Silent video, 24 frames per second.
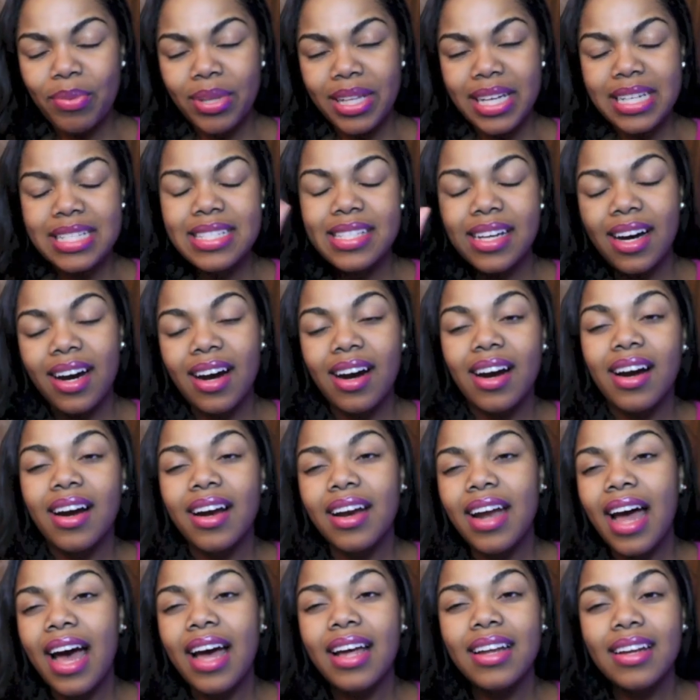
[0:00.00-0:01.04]
bless her
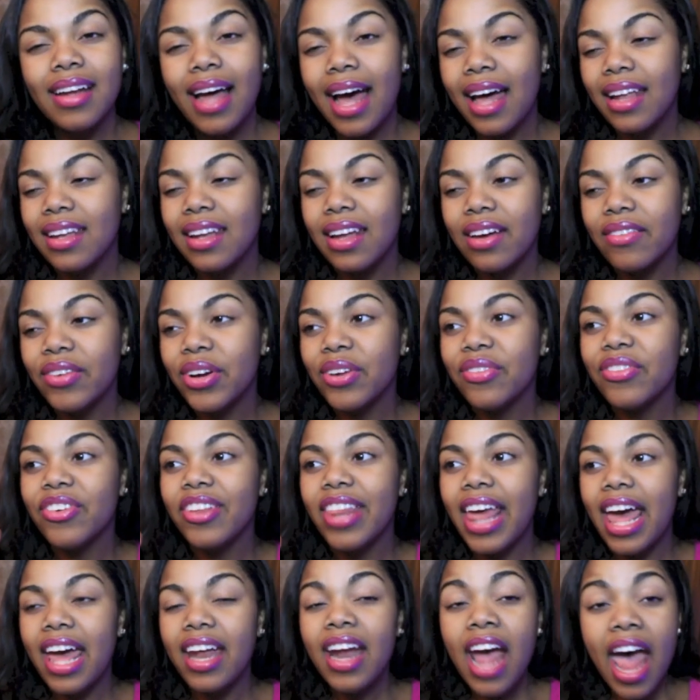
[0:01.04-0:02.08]
heart. I, I love her
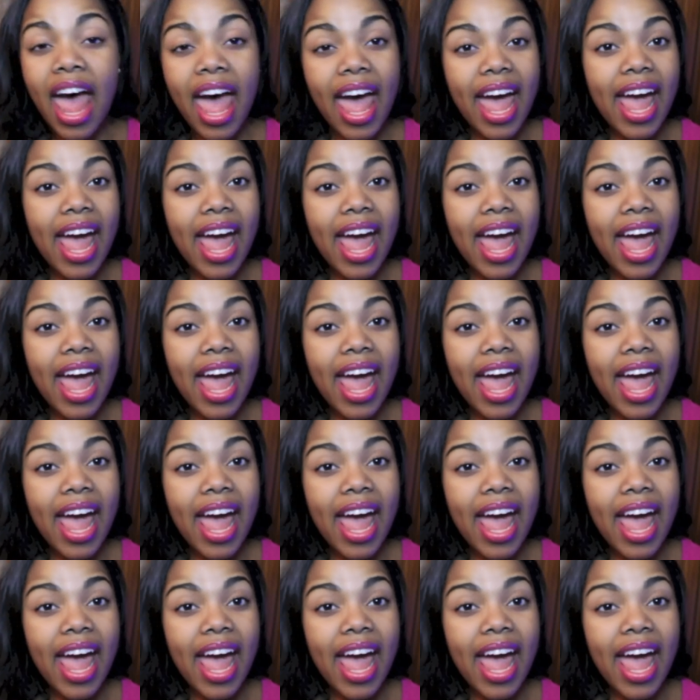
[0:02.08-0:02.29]
for that.